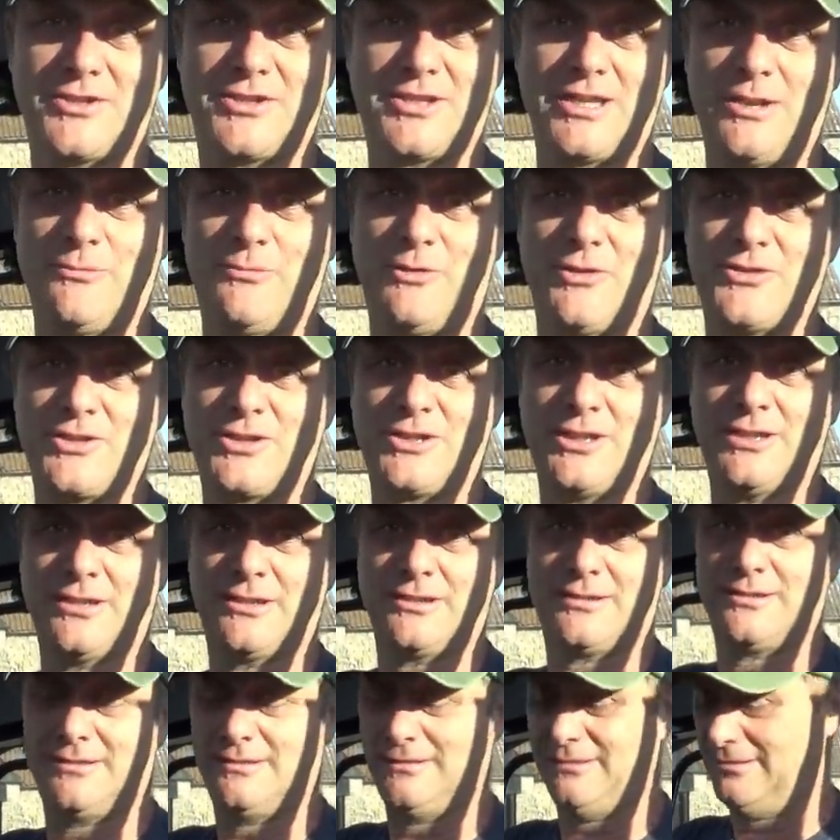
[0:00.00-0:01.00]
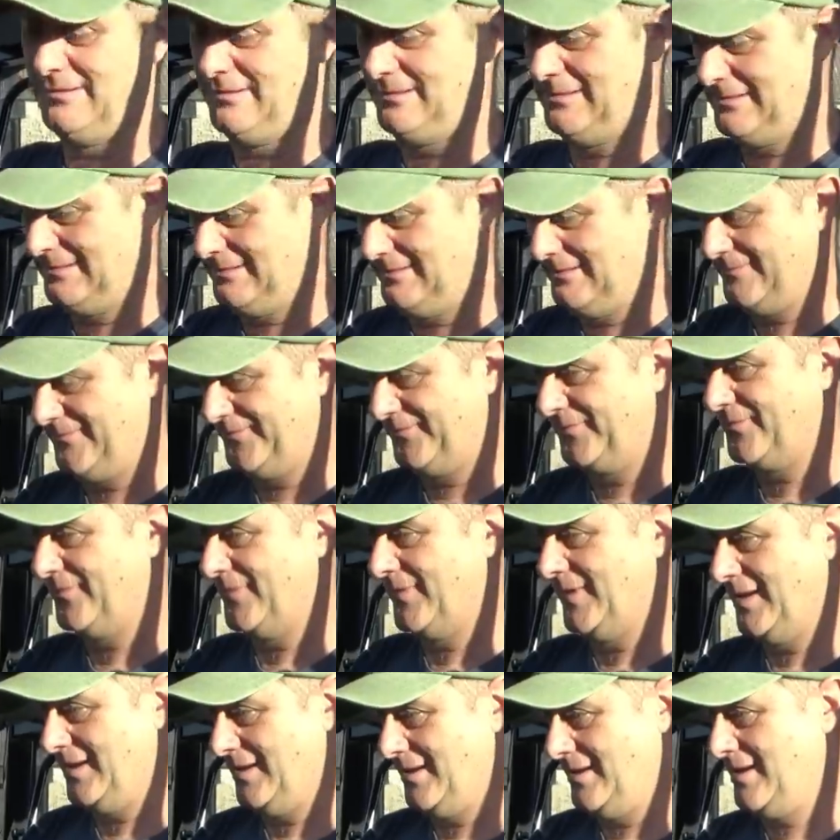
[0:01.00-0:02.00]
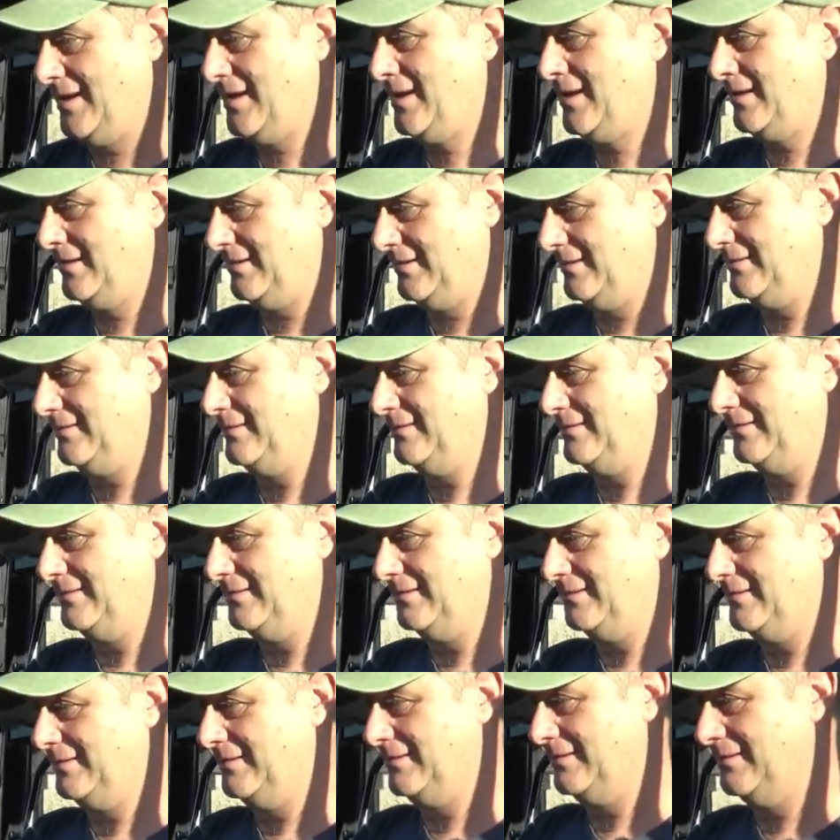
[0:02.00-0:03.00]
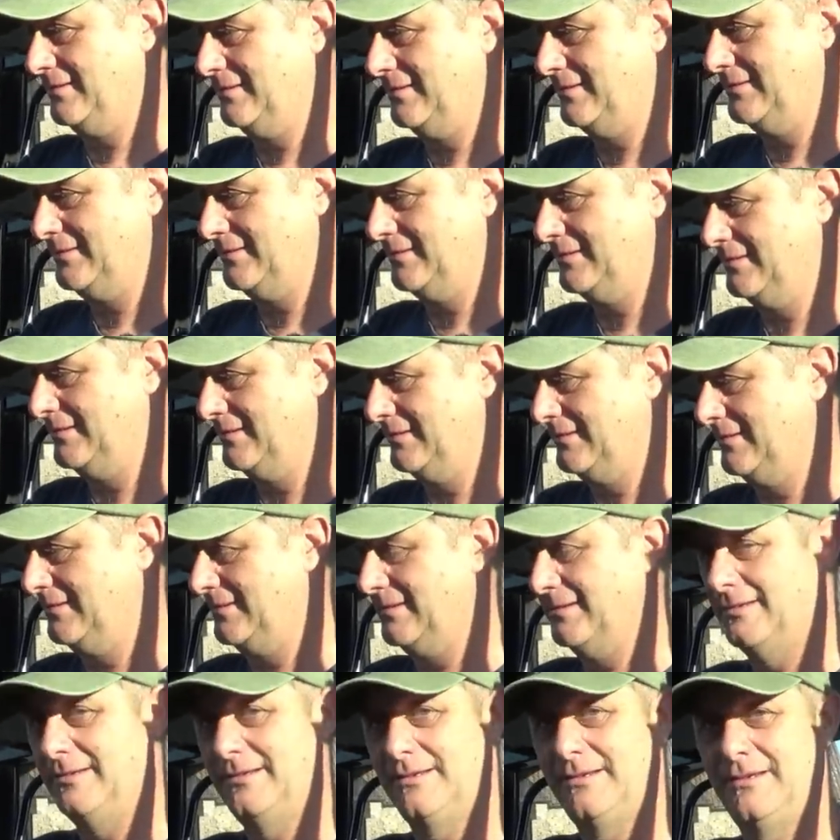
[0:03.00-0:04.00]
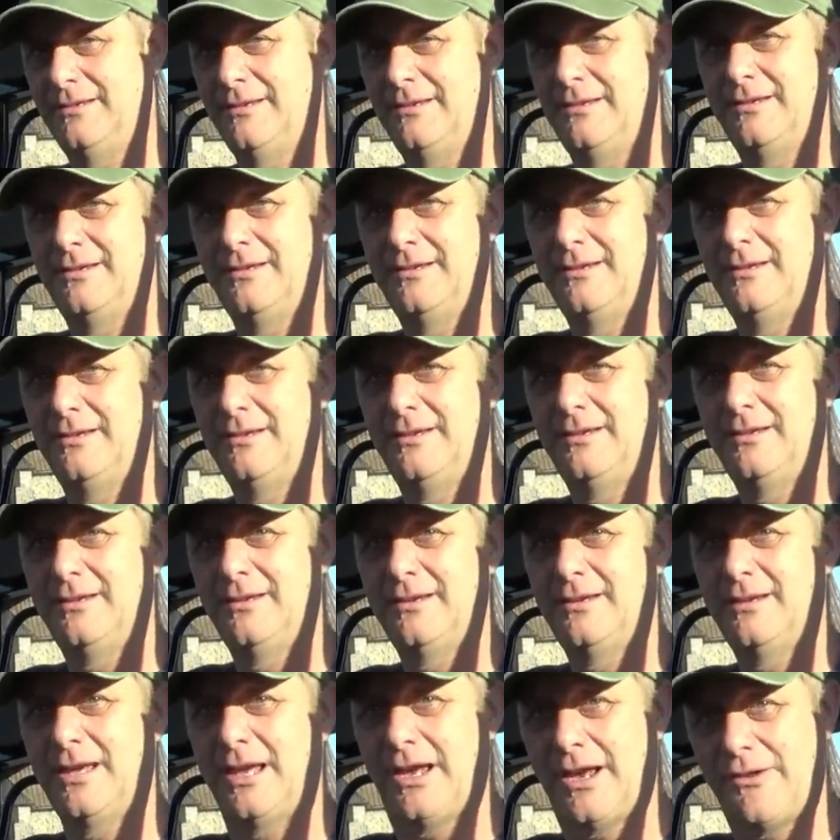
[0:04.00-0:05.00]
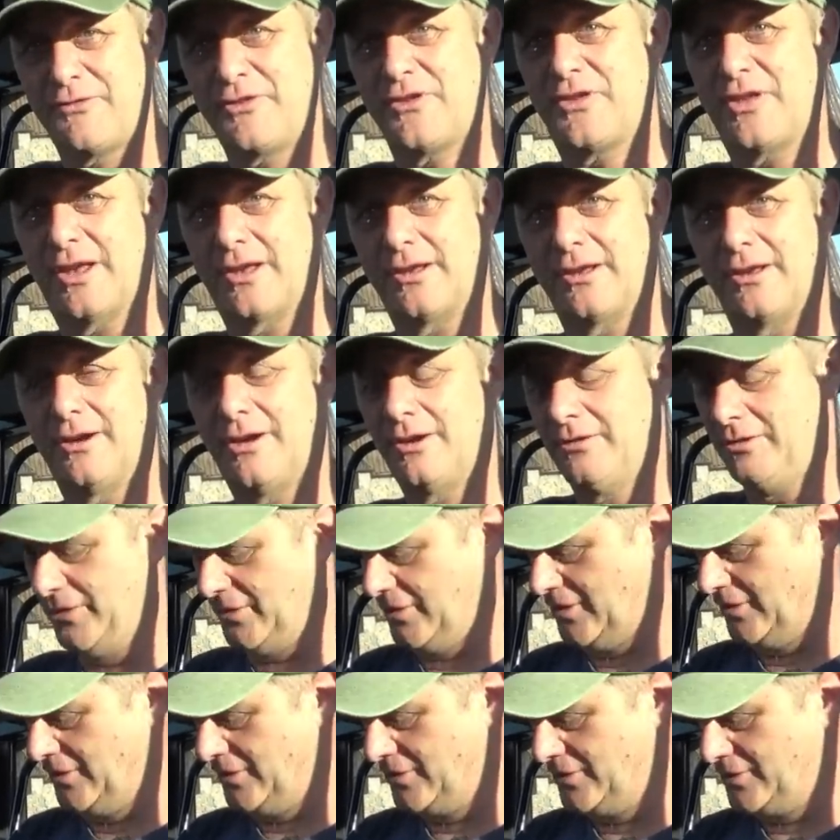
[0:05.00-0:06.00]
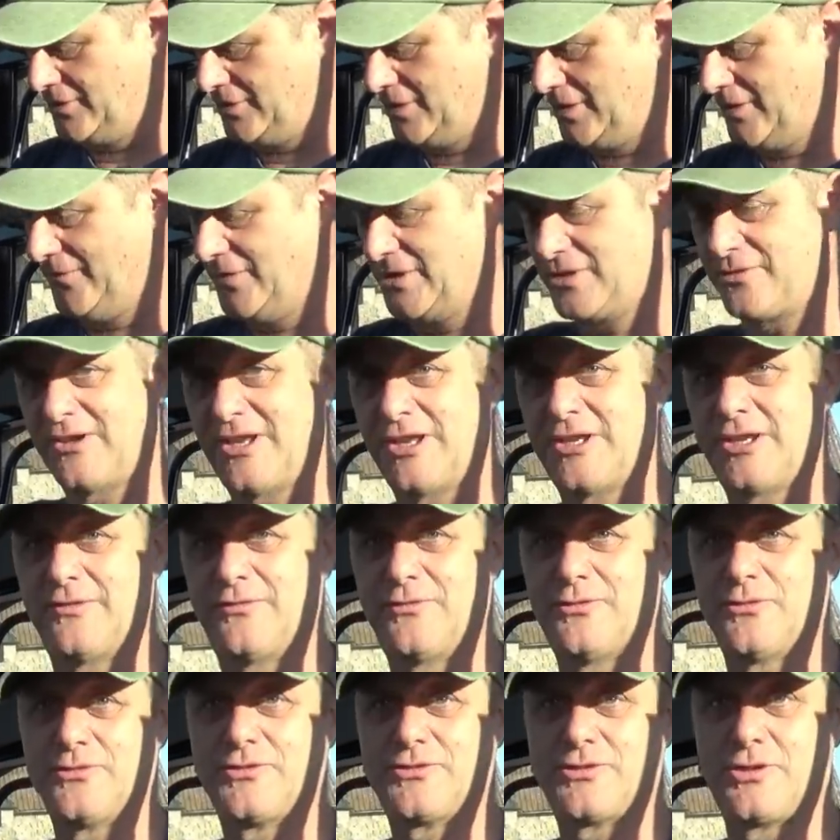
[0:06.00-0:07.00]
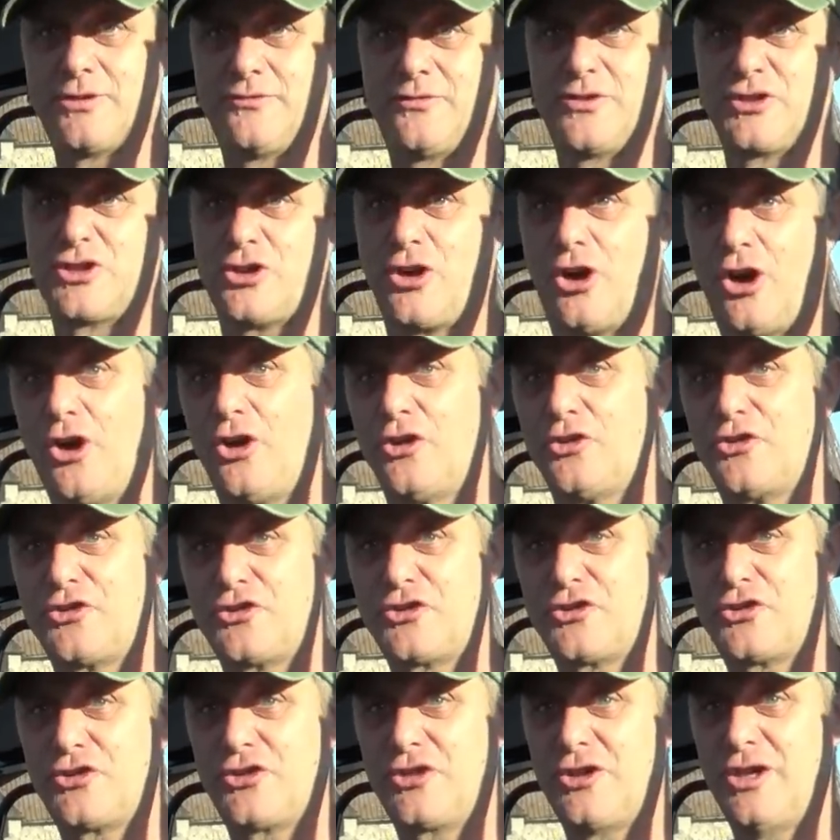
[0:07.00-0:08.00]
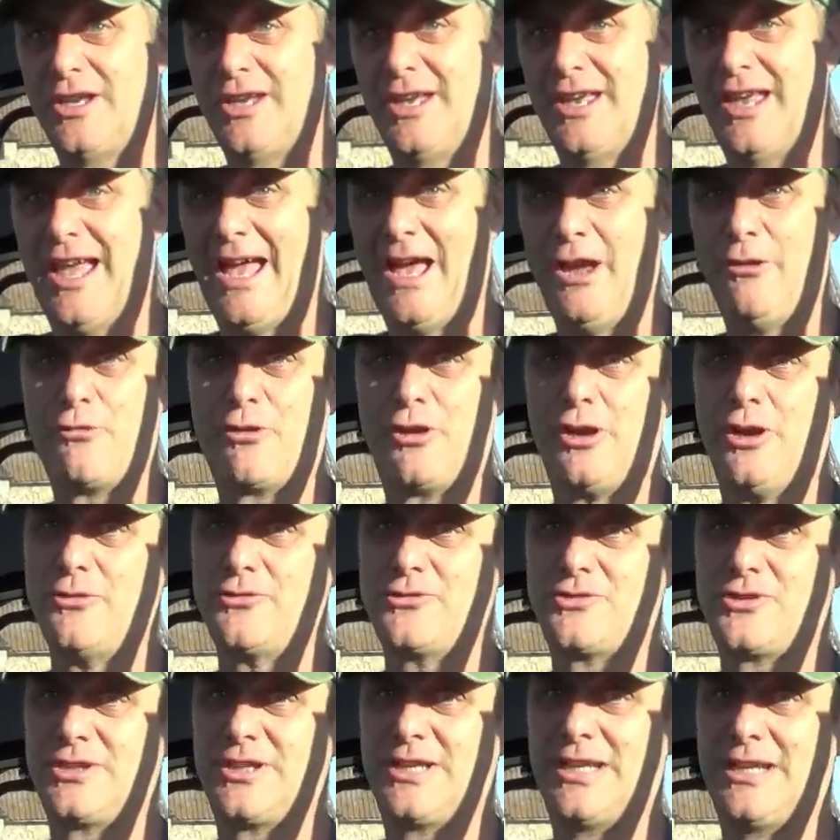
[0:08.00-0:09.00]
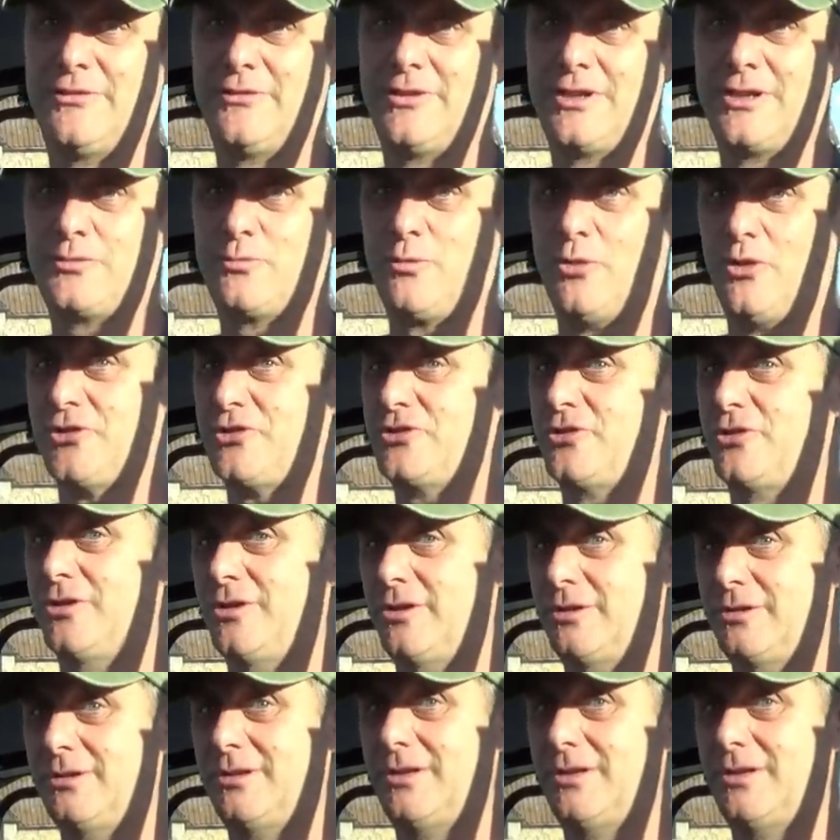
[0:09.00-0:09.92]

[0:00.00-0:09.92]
Well, when you're buying, you've got to look at what's out there, haven't you? Same if you're looking at buying a tractor, you're going to look at all options, aren't you? Everything. I look at service intervals, service costs, how close the dealer is, what it's going to...